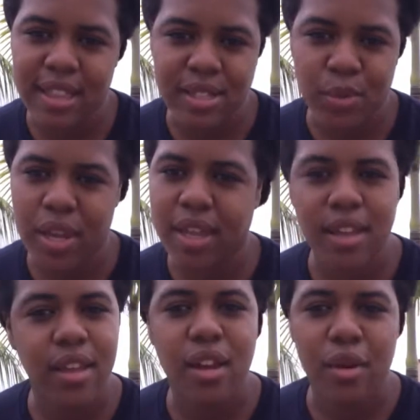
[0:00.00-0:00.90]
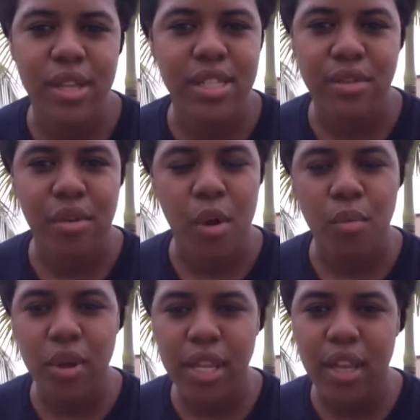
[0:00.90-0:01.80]
wedding, it's a
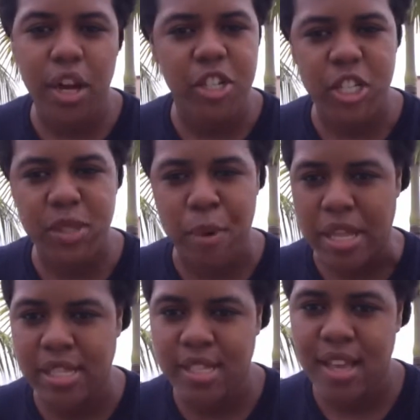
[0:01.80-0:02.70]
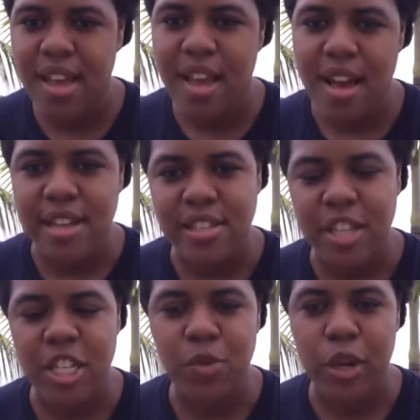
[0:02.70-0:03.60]
really large expense, so
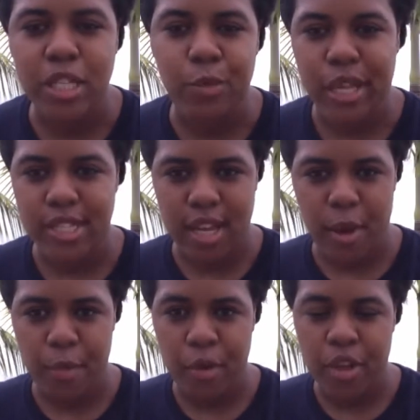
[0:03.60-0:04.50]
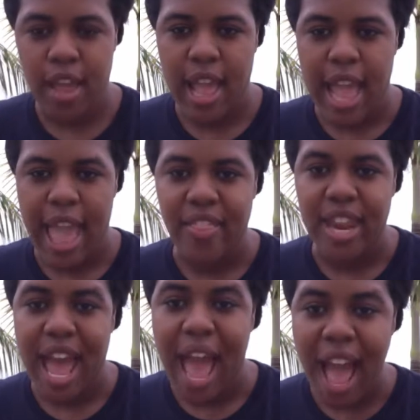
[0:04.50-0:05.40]
they just wanted to bless the couple. And
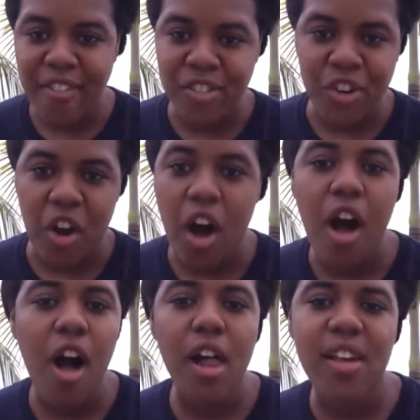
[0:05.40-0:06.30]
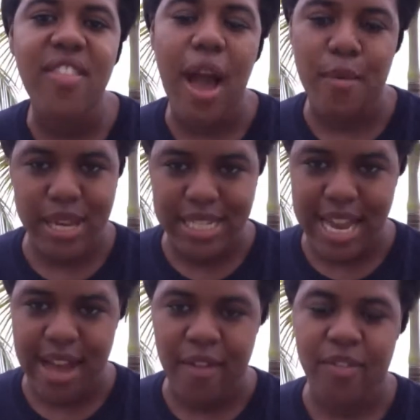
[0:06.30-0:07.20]
then after all of that went
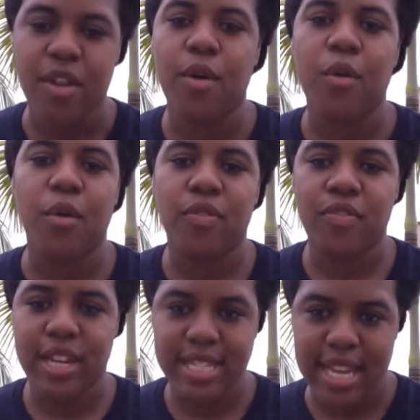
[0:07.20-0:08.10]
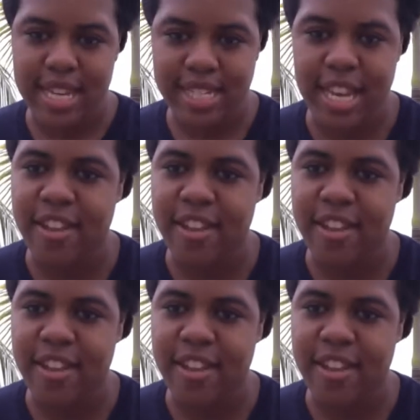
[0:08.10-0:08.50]
down, they decided to take